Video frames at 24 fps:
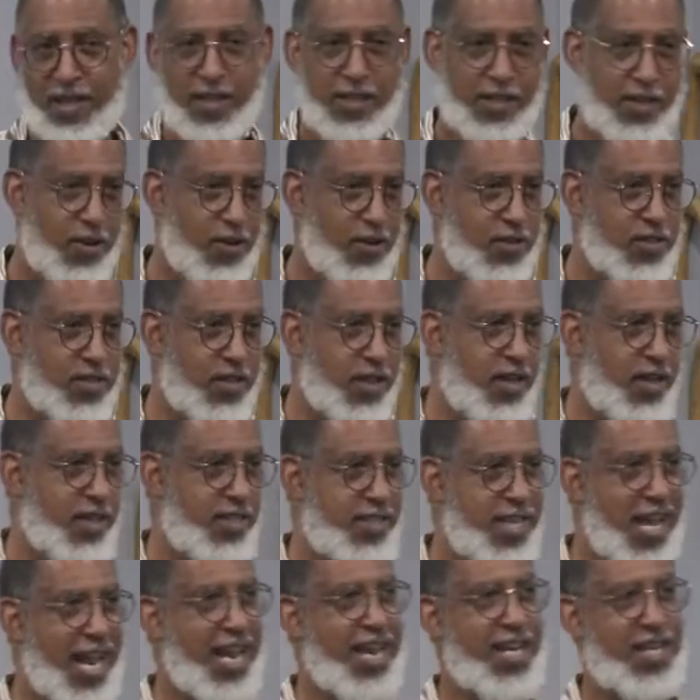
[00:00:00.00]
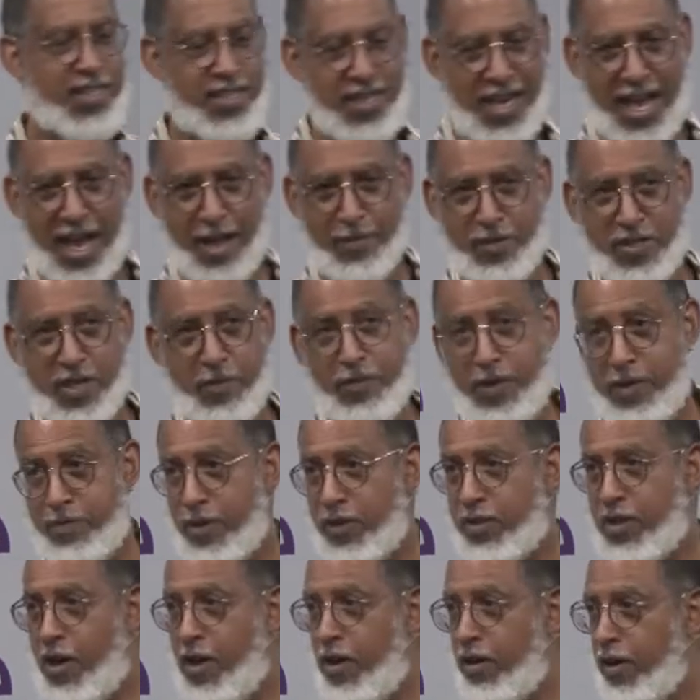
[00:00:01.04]
there's a tank top. Some people
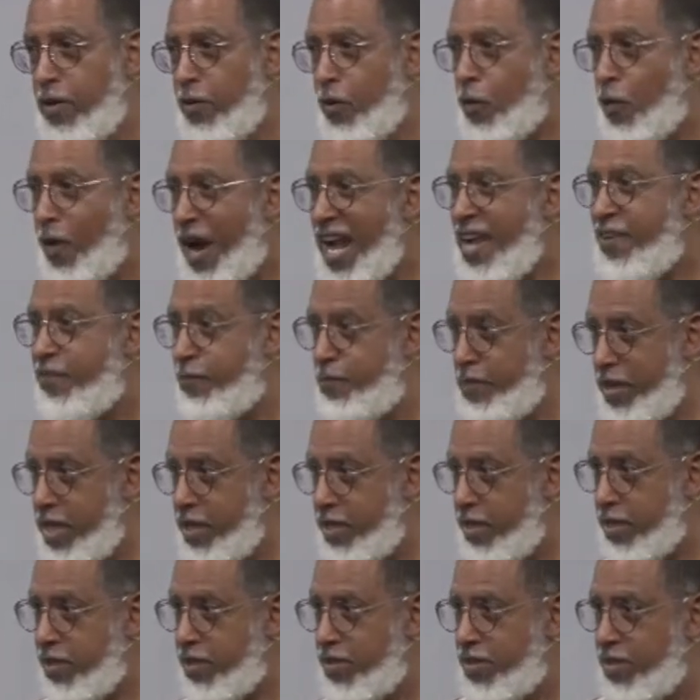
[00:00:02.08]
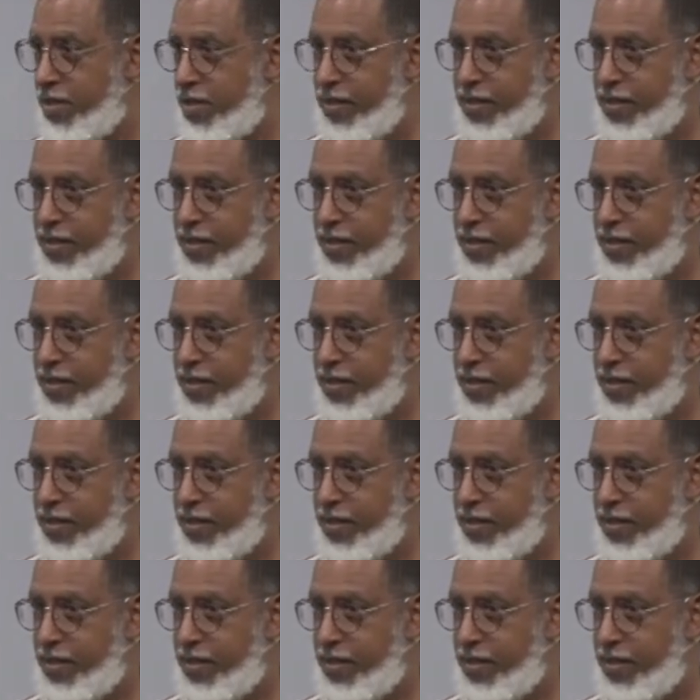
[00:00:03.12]
call it wife beaters.